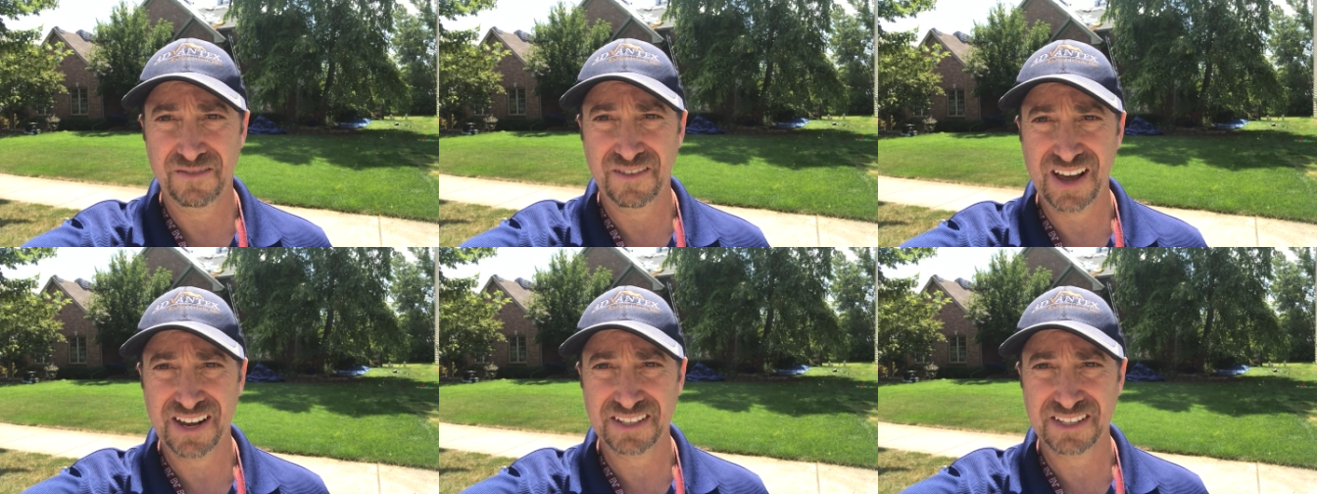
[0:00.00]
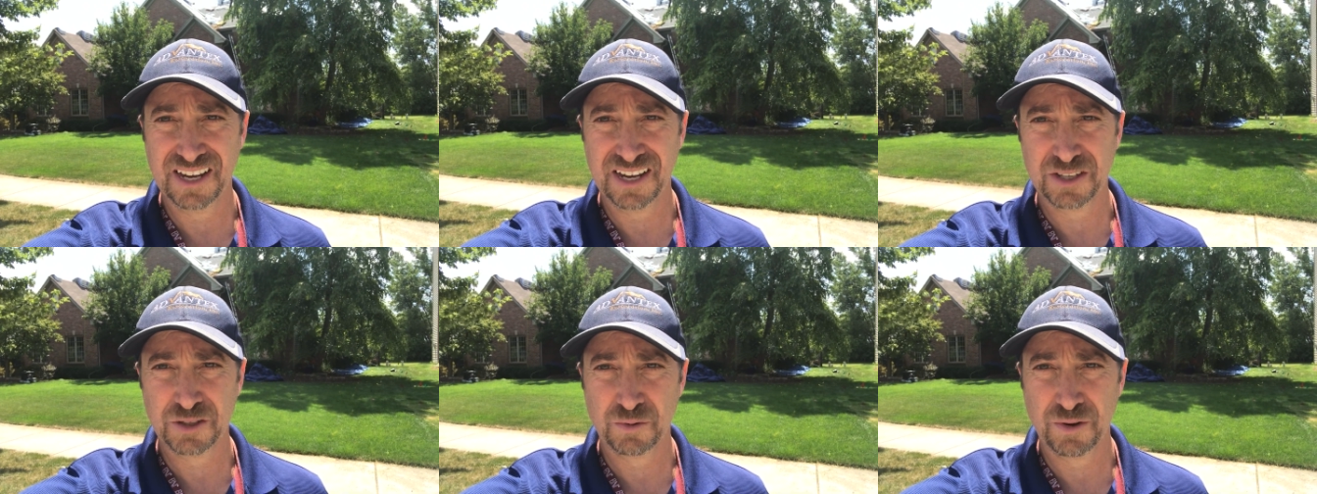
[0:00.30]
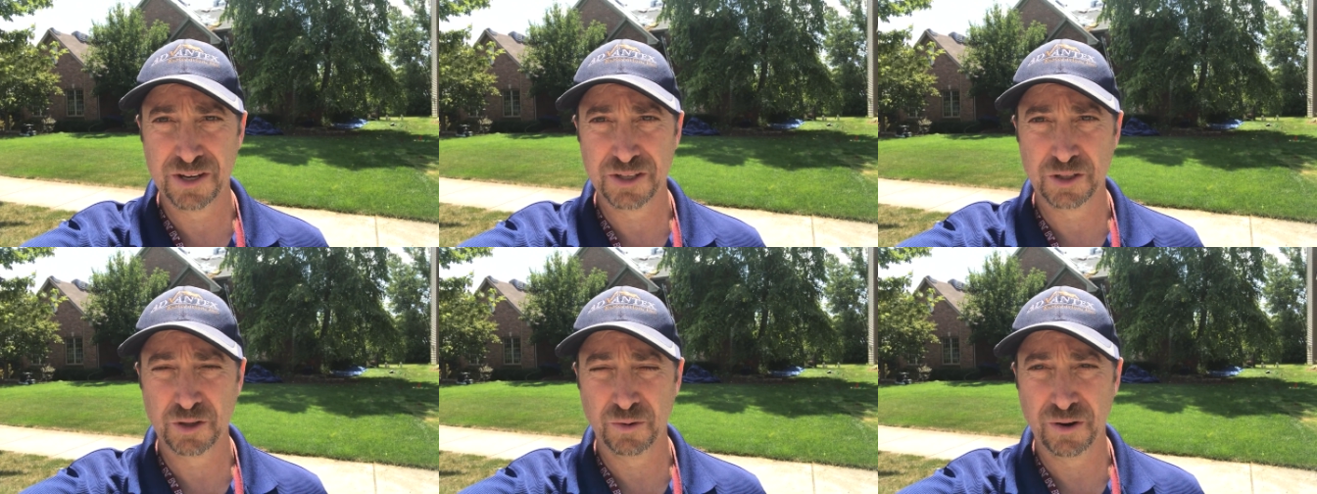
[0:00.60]
Advantex
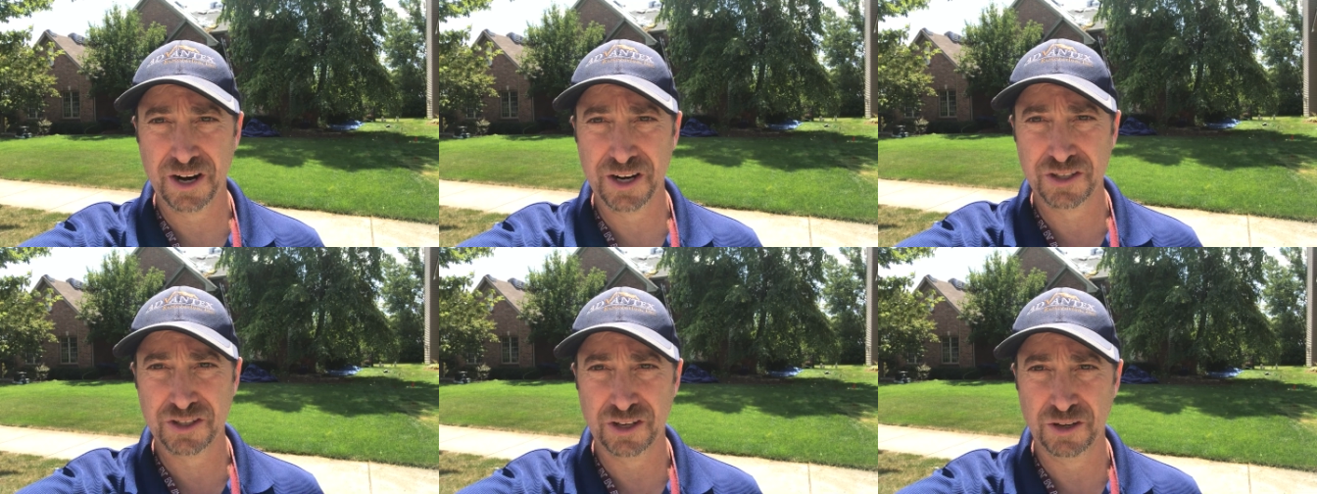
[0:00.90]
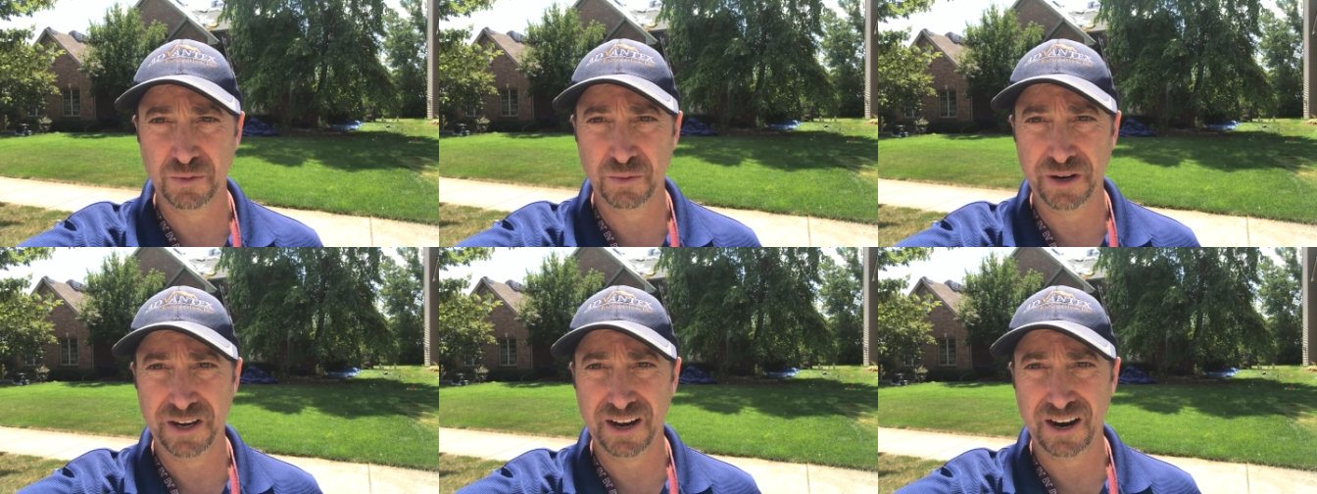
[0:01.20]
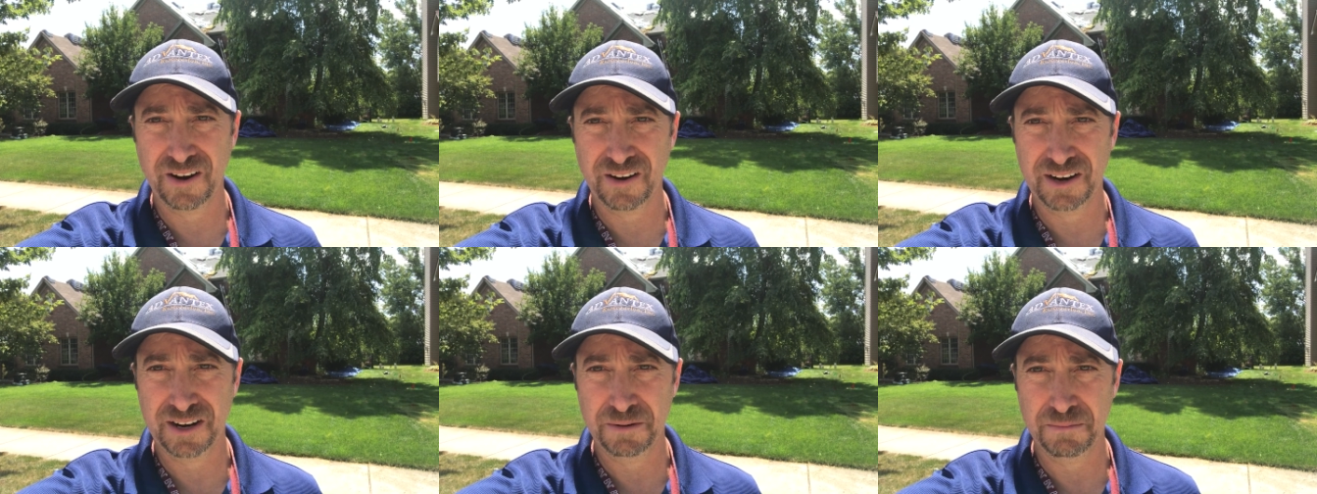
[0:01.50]
Restoration. We
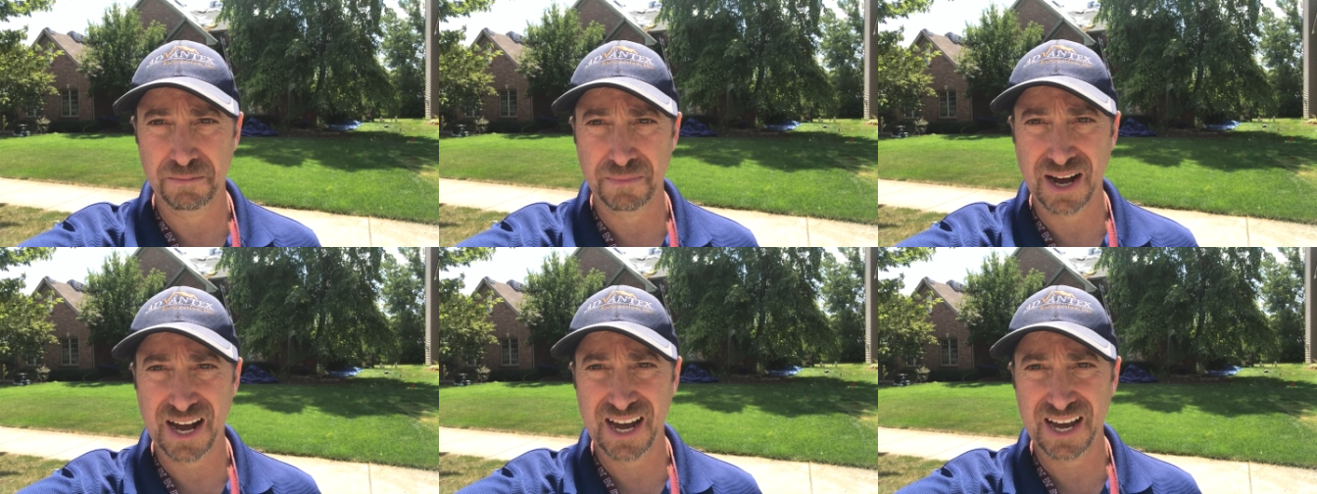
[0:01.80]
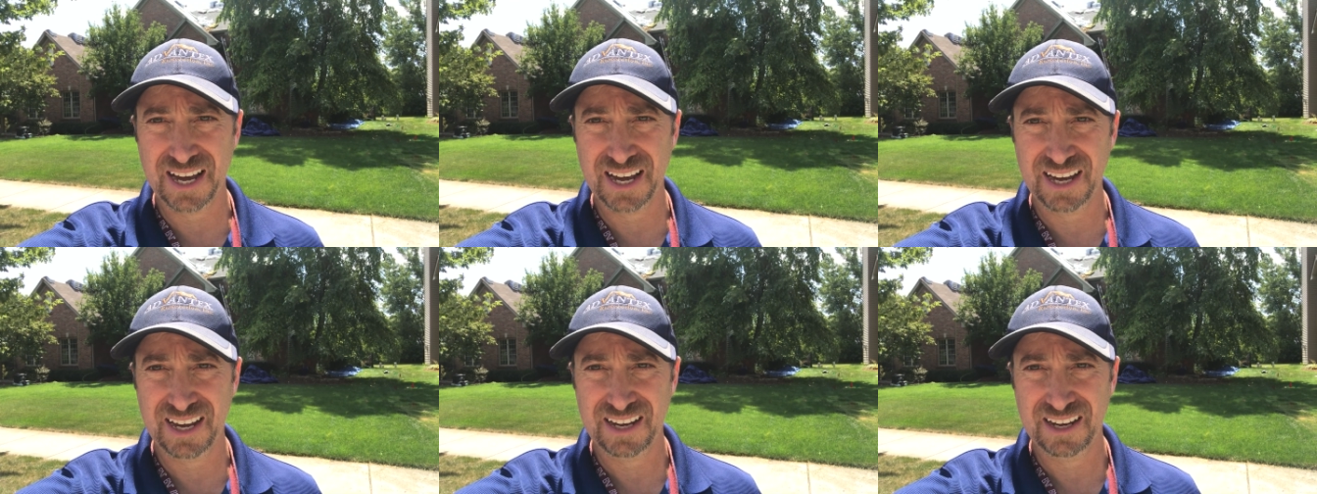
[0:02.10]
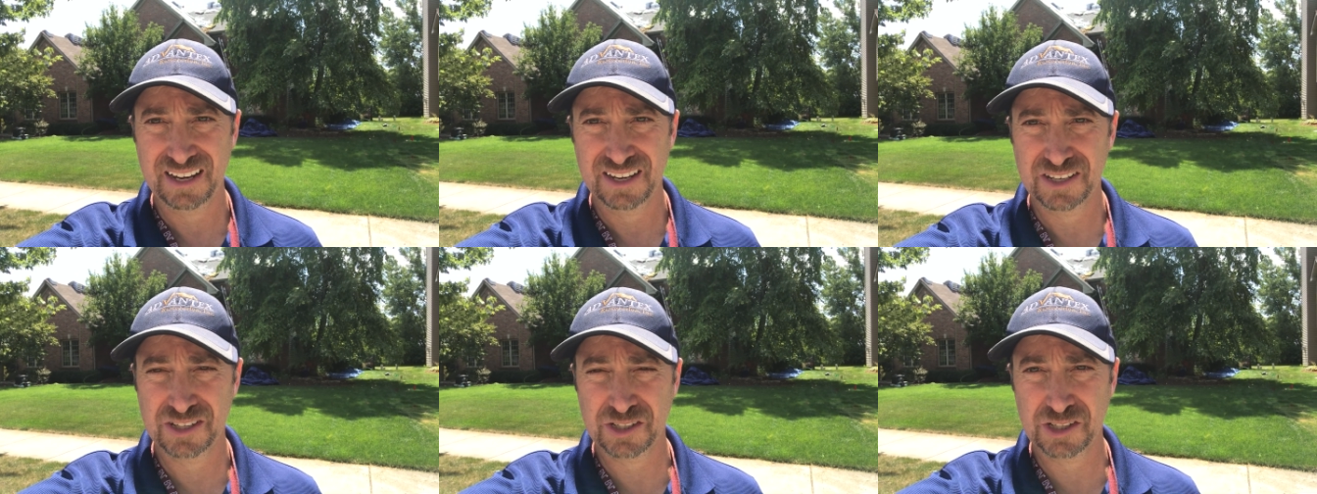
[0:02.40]
are in my
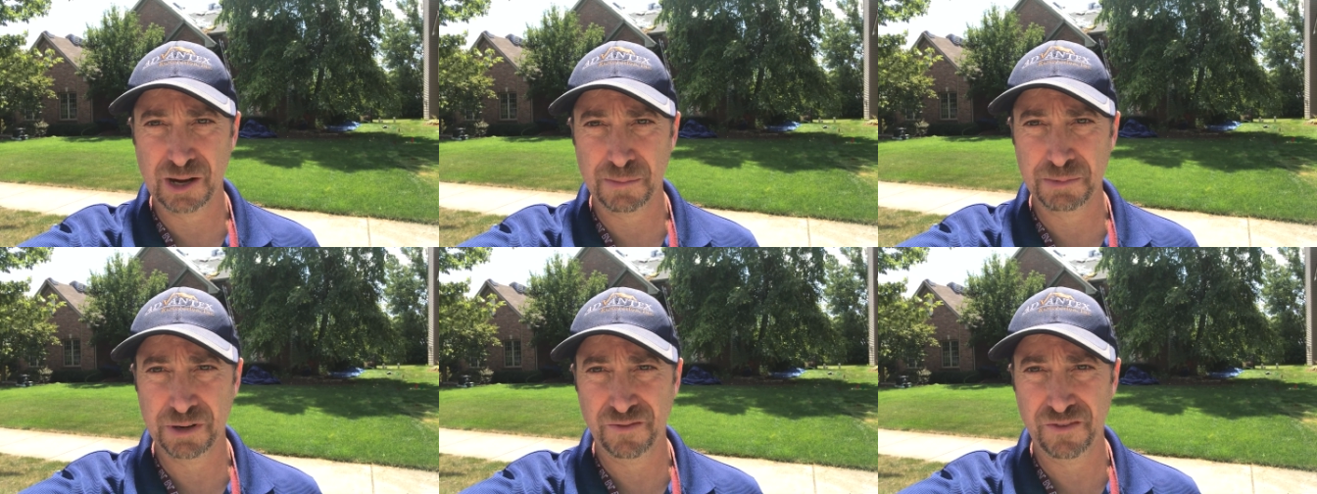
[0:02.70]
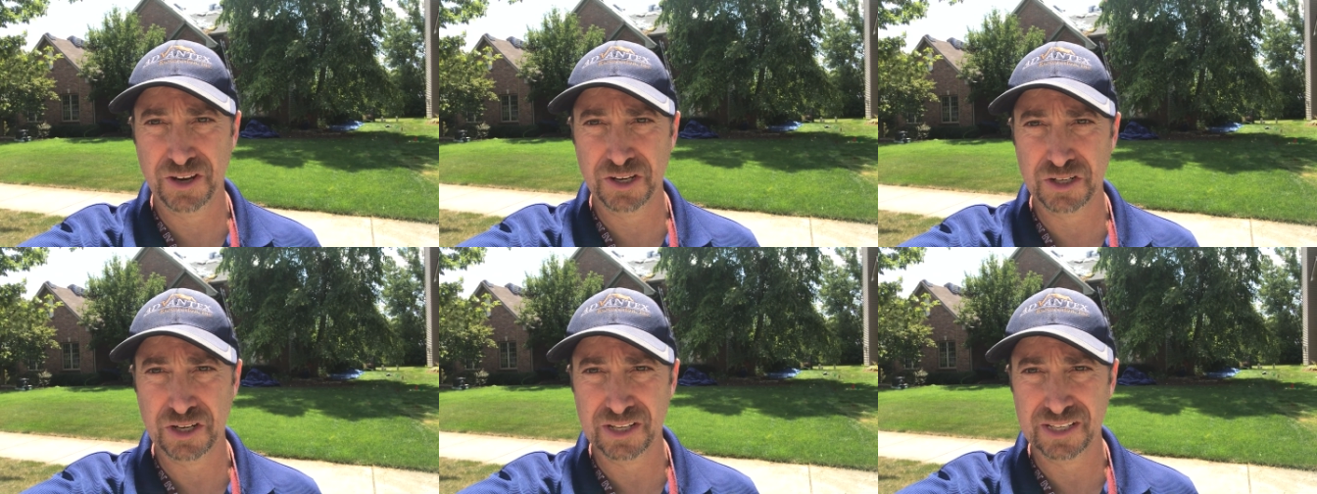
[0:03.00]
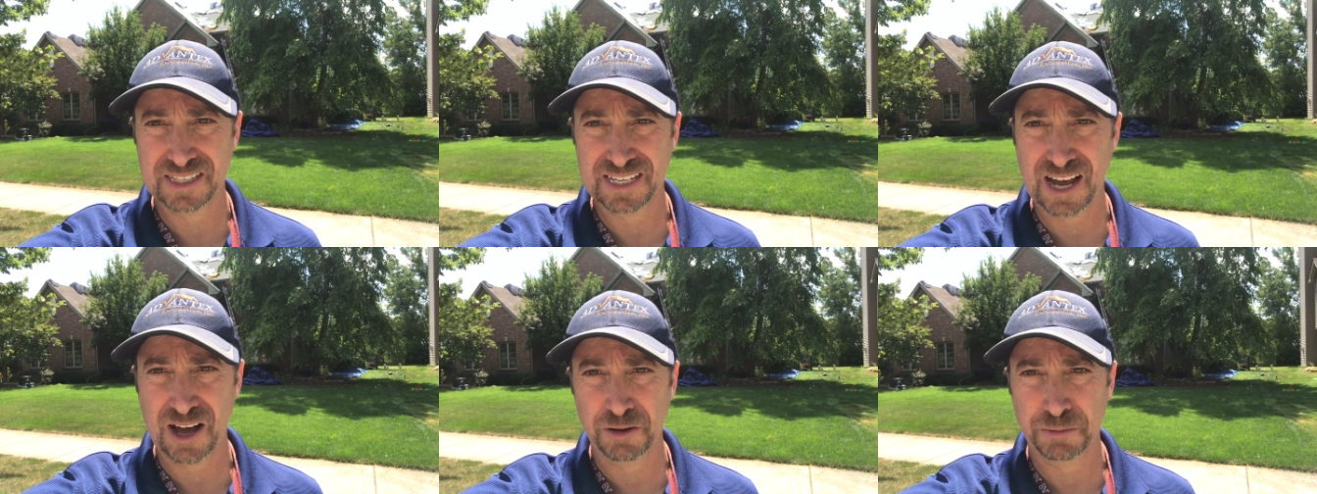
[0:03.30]

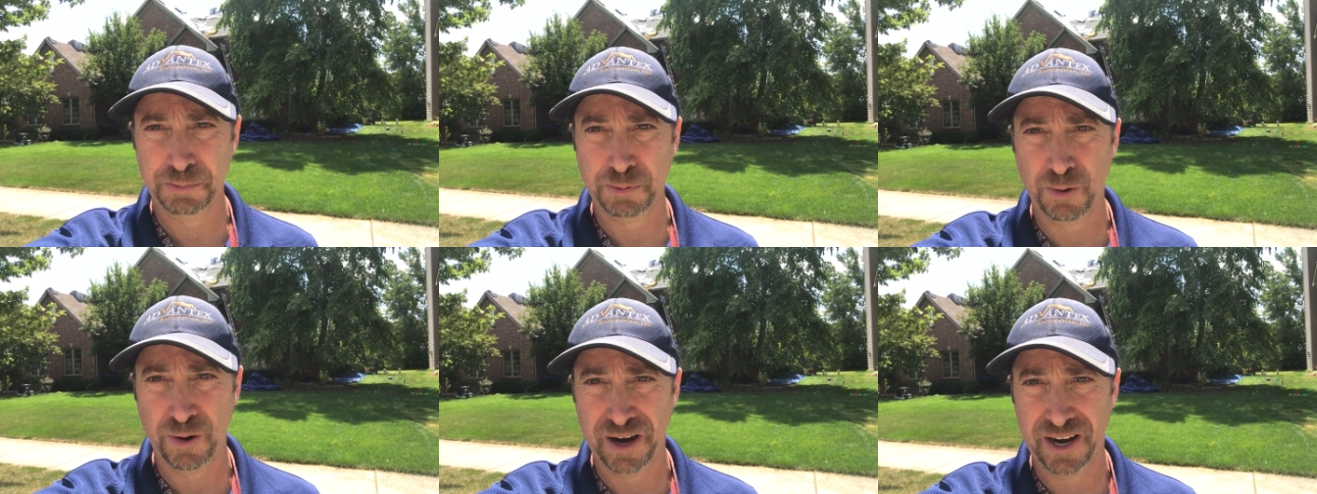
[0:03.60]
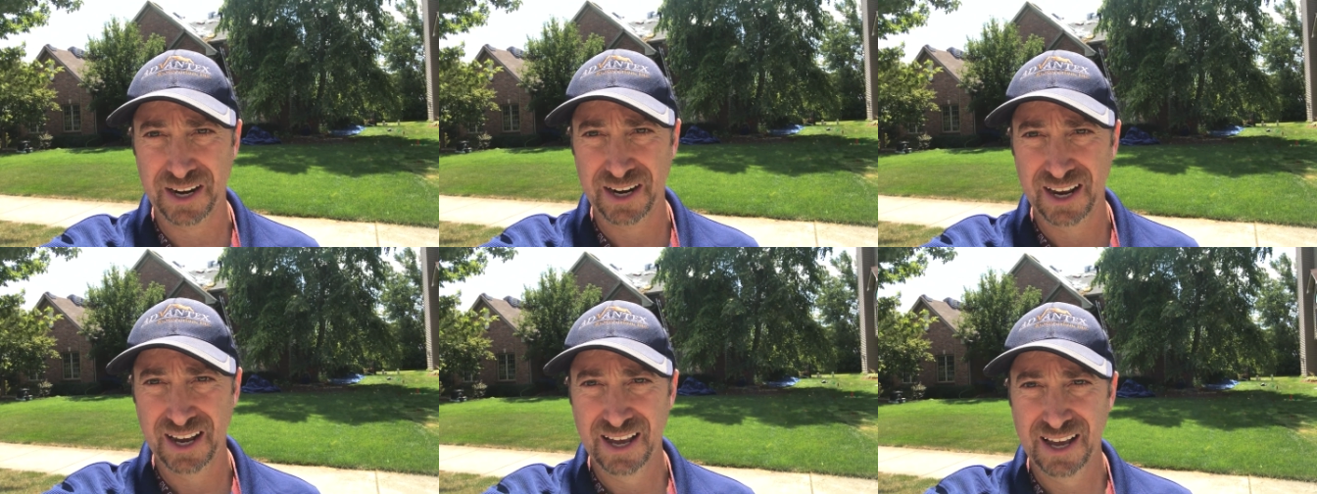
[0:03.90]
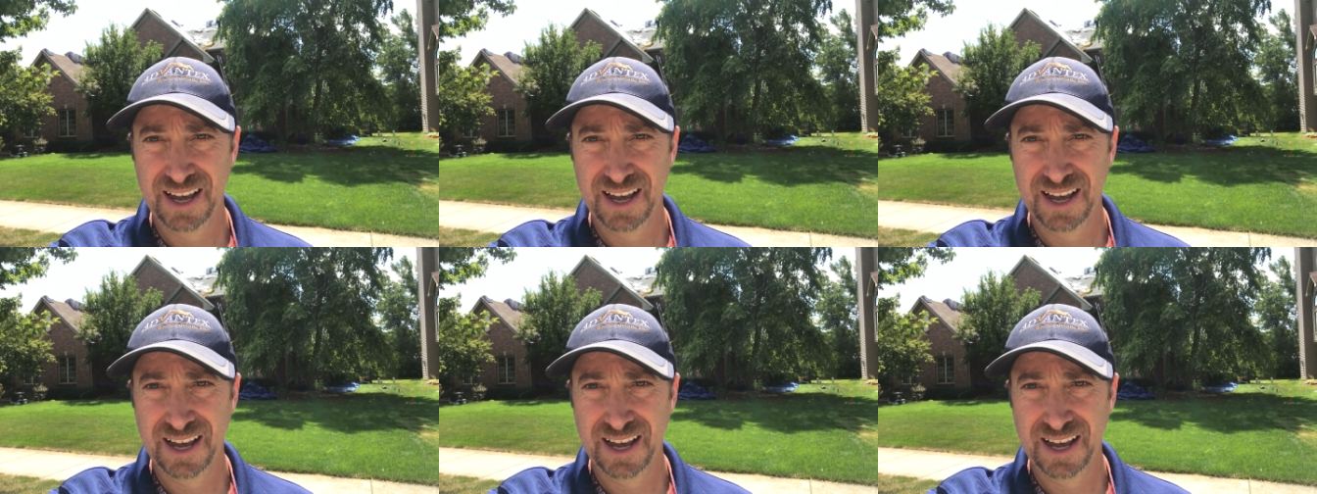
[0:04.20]
subdivision, South Point,